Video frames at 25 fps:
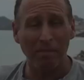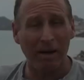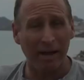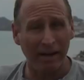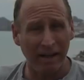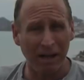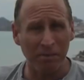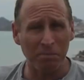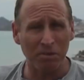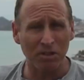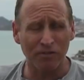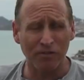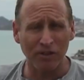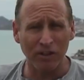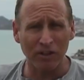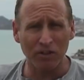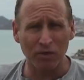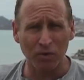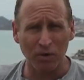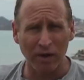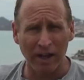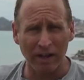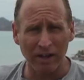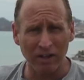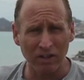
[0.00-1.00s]
My name is
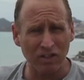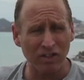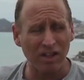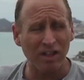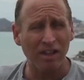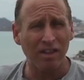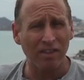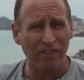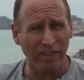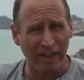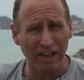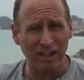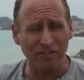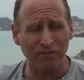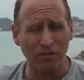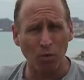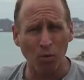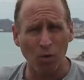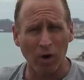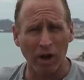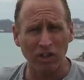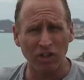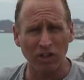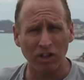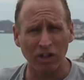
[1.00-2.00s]
Vince Radice. Thanks for
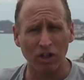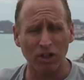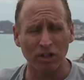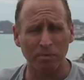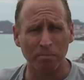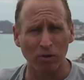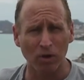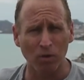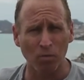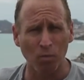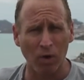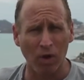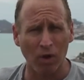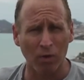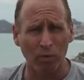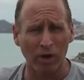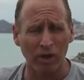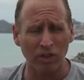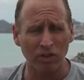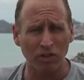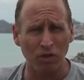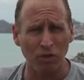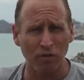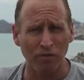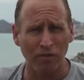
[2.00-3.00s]
watching our sperm whale
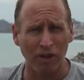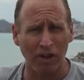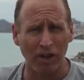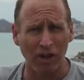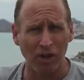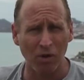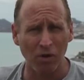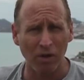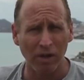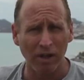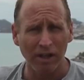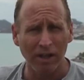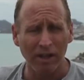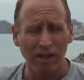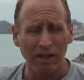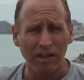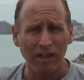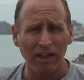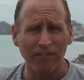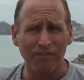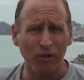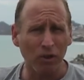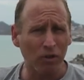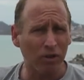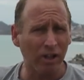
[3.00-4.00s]
rescue video.
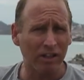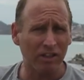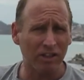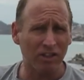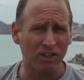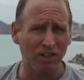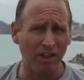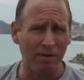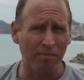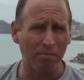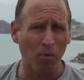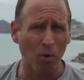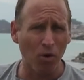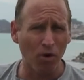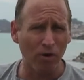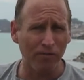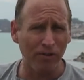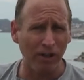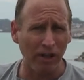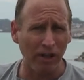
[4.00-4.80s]
If you'd like to see more